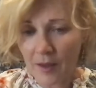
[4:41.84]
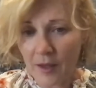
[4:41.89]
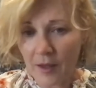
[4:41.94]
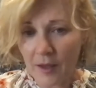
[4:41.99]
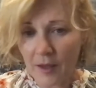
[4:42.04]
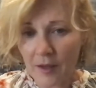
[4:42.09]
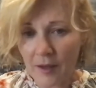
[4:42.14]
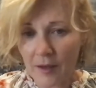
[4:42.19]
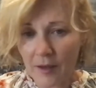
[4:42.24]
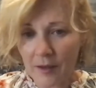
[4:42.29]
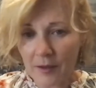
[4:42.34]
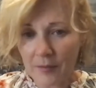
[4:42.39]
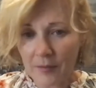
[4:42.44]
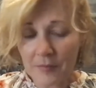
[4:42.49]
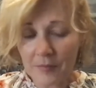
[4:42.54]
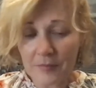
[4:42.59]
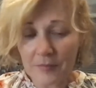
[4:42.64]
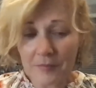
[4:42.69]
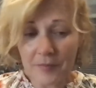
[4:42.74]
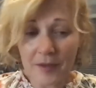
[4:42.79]

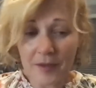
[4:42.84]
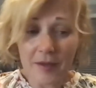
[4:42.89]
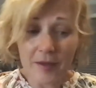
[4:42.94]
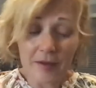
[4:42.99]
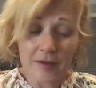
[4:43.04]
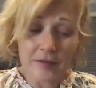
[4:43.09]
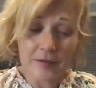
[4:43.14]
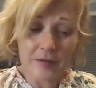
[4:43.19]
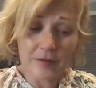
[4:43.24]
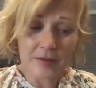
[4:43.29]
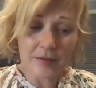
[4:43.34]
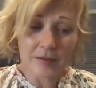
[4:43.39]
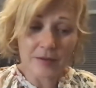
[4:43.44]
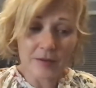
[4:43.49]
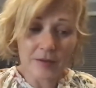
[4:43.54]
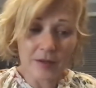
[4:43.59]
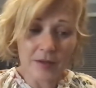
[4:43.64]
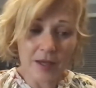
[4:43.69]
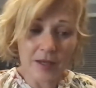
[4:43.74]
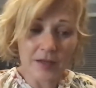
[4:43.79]
And
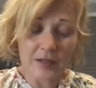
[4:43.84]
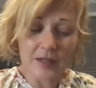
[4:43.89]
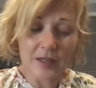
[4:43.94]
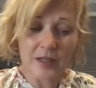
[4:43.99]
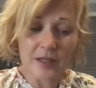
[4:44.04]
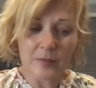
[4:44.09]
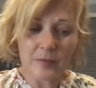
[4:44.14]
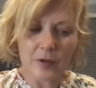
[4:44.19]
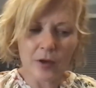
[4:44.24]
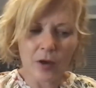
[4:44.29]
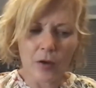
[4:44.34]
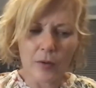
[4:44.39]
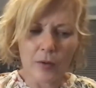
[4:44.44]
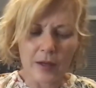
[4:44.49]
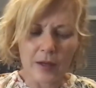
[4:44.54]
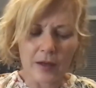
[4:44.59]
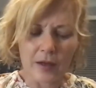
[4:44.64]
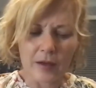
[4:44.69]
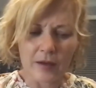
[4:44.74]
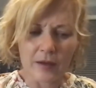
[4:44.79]
keep
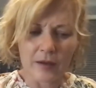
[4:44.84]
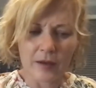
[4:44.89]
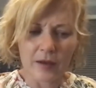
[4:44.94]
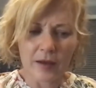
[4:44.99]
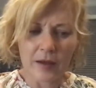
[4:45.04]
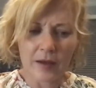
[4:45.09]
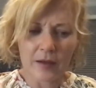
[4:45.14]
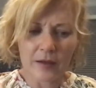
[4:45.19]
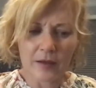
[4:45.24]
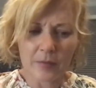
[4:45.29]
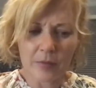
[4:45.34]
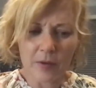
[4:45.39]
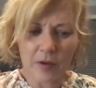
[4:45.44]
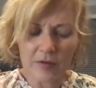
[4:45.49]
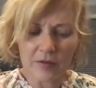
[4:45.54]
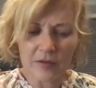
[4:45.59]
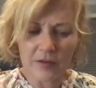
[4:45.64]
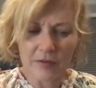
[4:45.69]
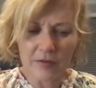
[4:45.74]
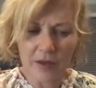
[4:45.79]
going, and a
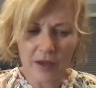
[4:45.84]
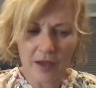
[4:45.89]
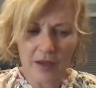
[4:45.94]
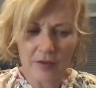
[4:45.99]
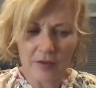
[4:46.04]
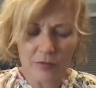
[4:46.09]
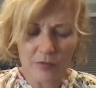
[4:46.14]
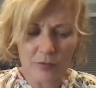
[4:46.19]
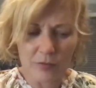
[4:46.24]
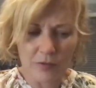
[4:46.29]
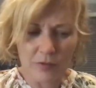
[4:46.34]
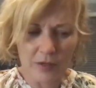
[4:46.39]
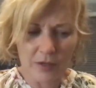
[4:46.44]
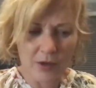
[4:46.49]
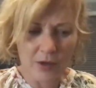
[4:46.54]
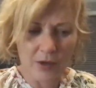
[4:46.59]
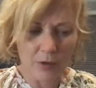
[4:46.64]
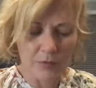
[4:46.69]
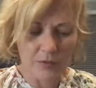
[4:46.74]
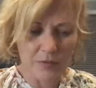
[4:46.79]
positive attitude really
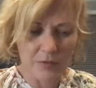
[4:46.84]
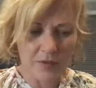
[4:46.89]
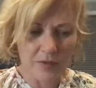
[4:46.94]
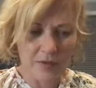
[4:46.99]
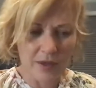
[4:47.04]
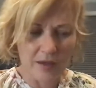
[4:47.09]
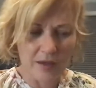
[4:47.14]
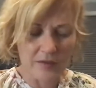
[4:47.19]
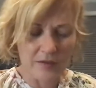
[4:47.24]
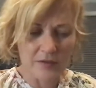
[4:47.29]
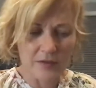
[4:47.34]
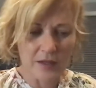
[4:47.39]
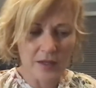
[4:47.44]
helps with that.